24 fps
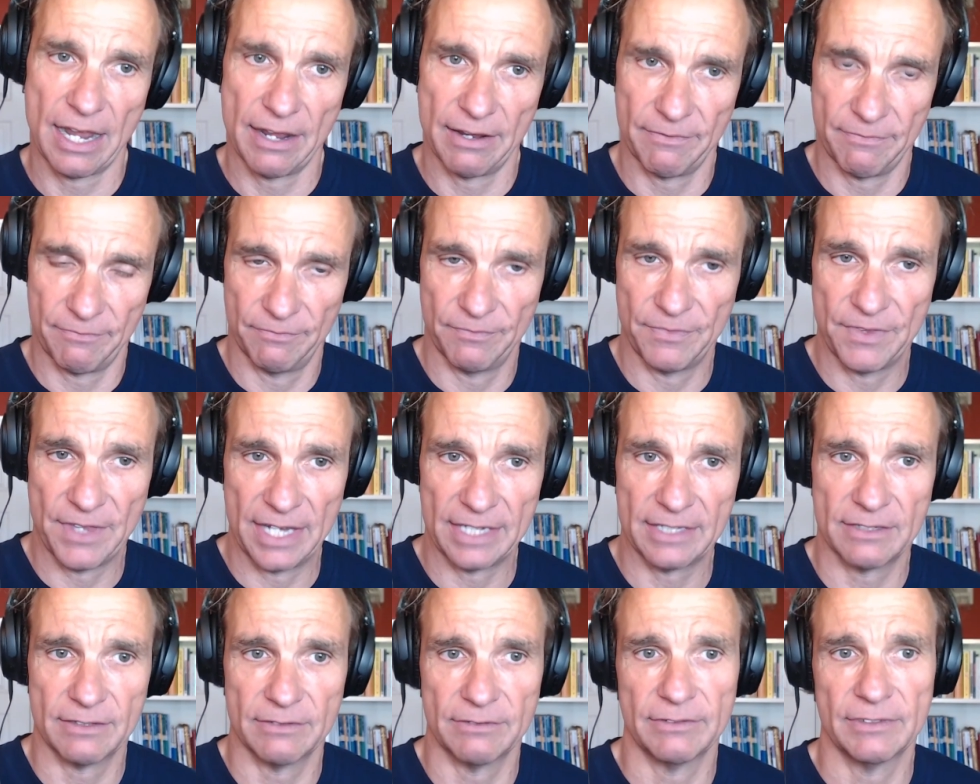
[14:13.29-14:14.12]

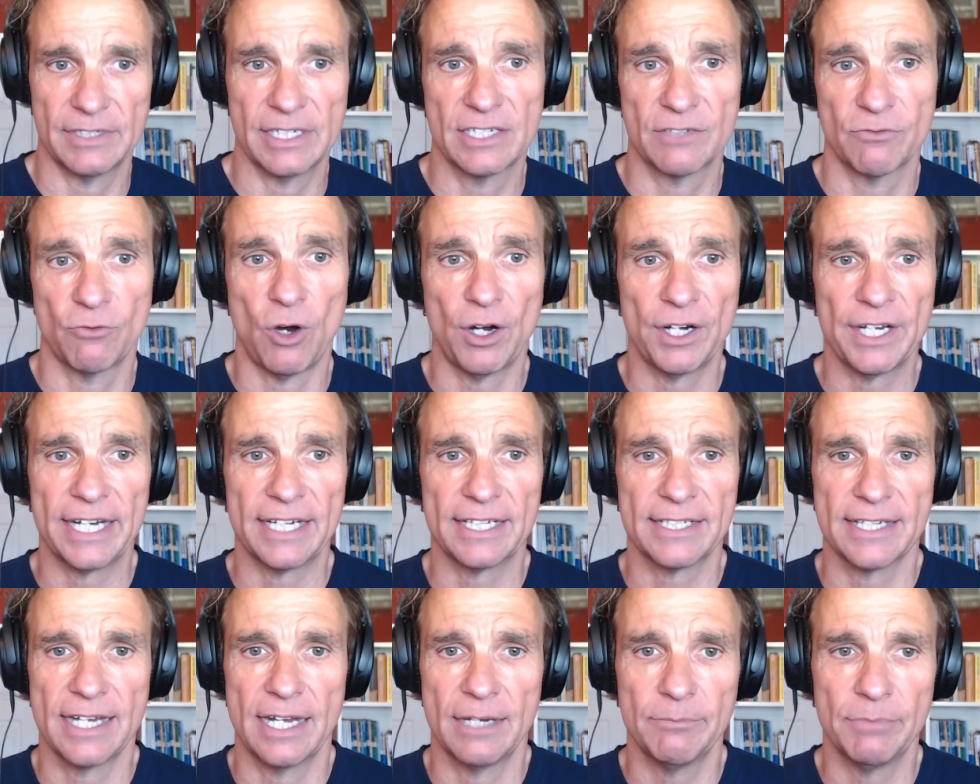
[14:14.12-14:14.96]
that is one
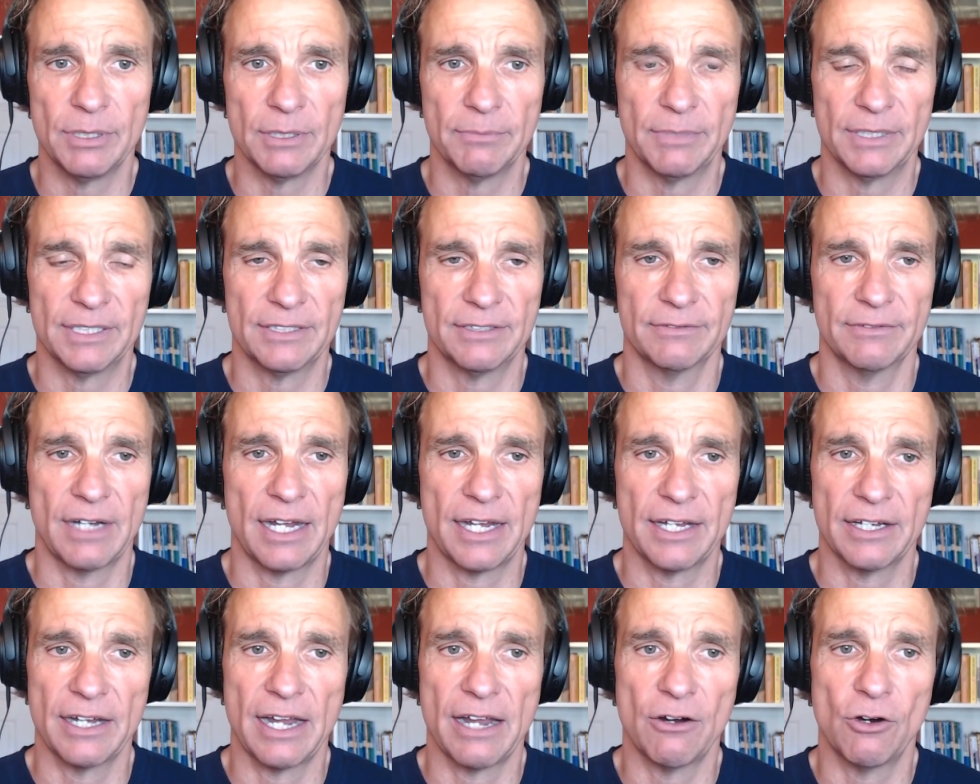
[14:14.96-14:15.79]
example, but
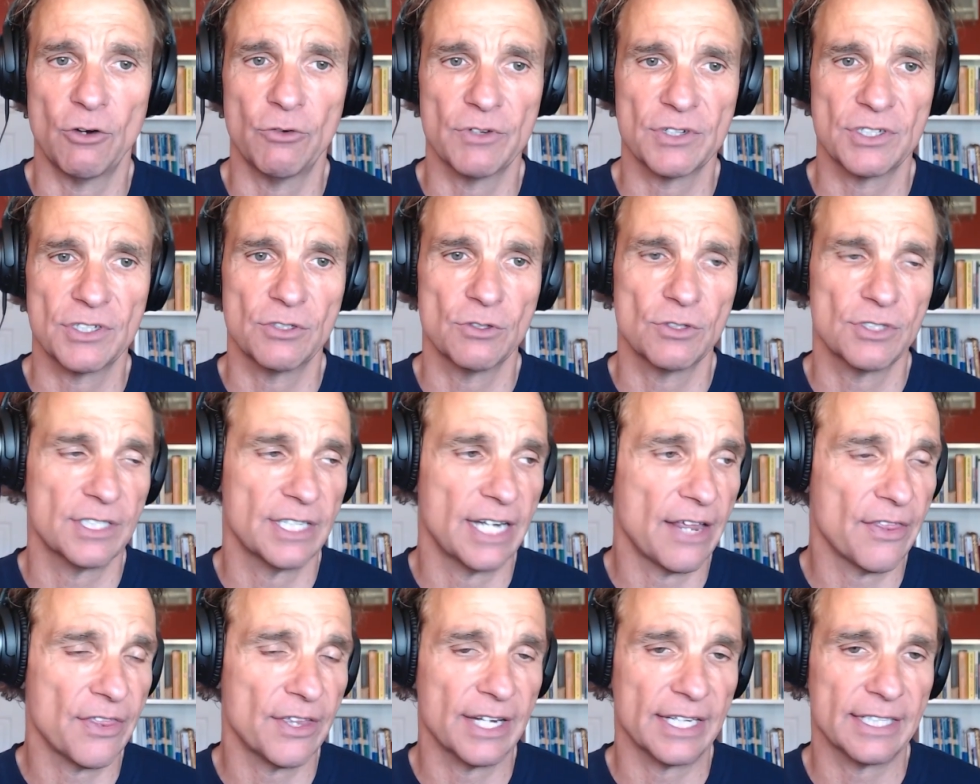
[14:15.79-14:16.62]
I always use
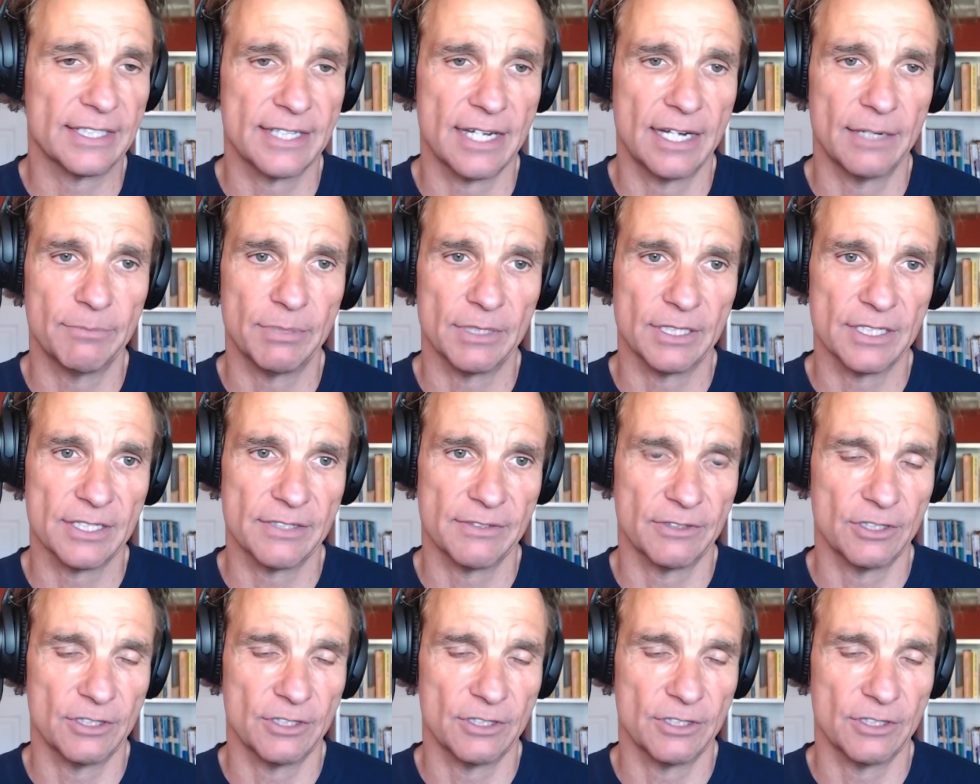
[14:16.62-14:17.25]
another example is,